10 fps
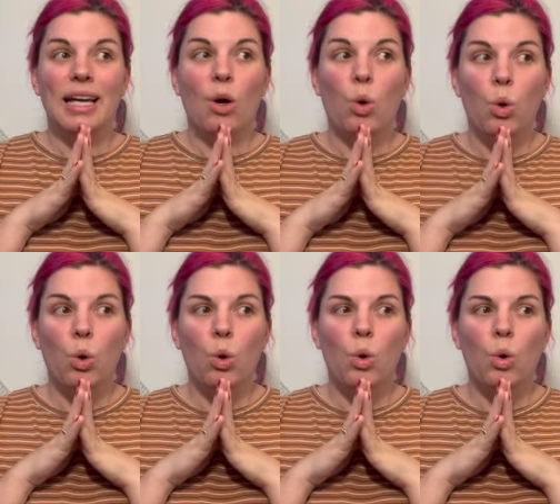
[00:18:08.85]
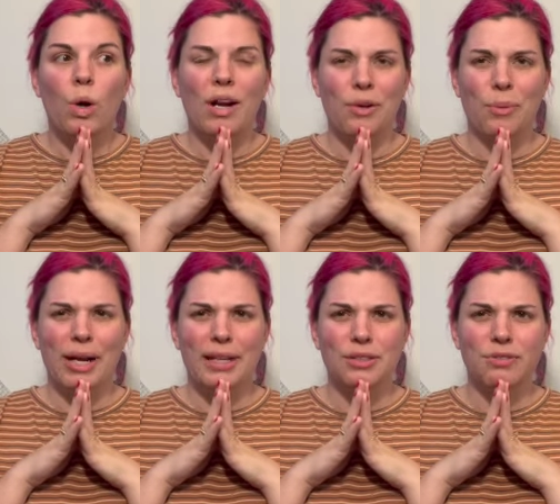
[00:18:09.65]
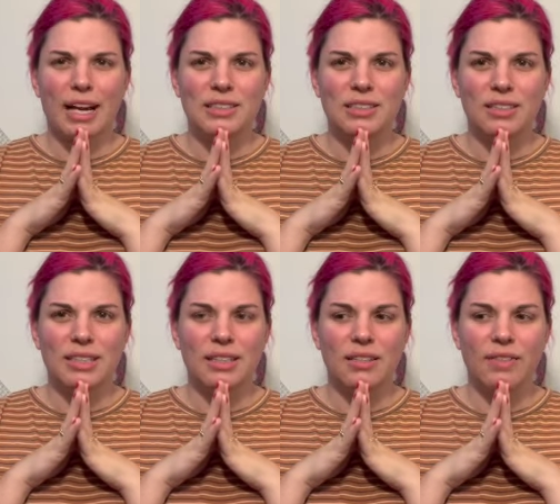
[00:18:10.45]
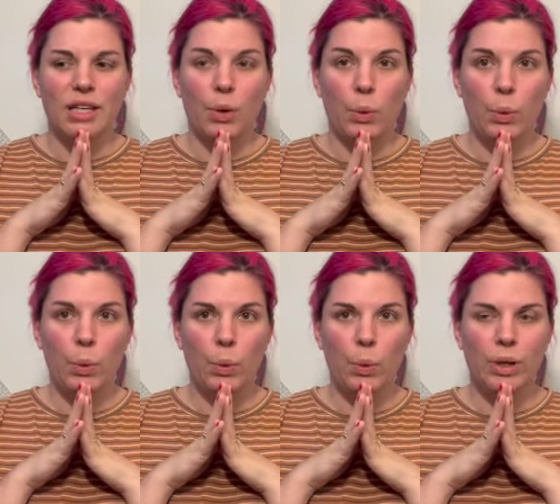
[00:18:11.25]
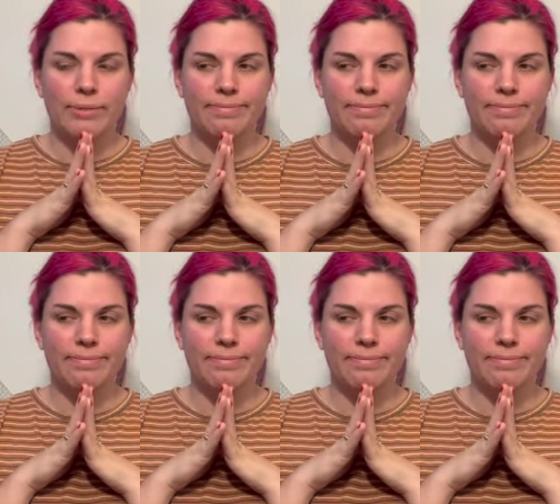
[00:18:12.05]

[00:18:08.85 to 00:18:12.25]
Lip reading: Whew. I don't know why I got so fast there at the end of the video. Whew.